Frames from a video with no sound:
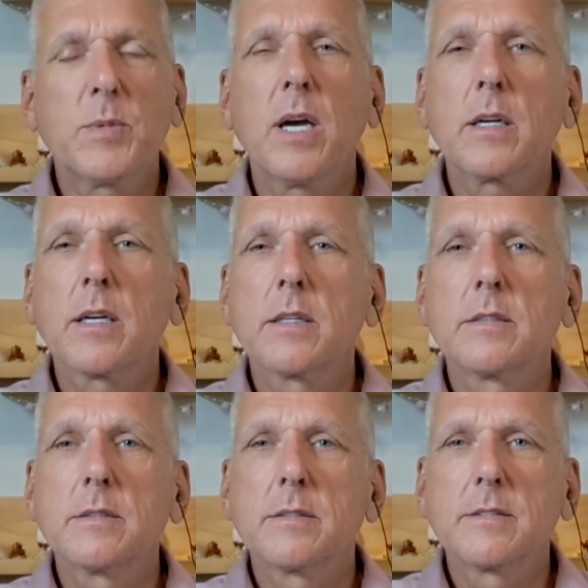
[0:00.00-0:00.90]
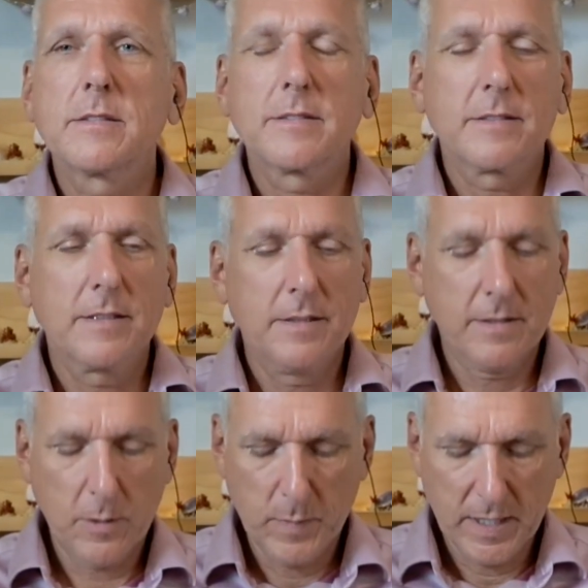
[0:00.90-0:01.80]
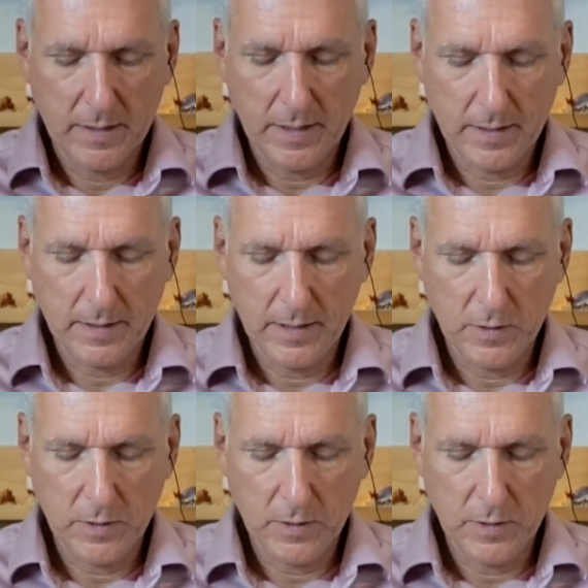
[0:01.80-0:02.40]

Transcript: talking and start meditating.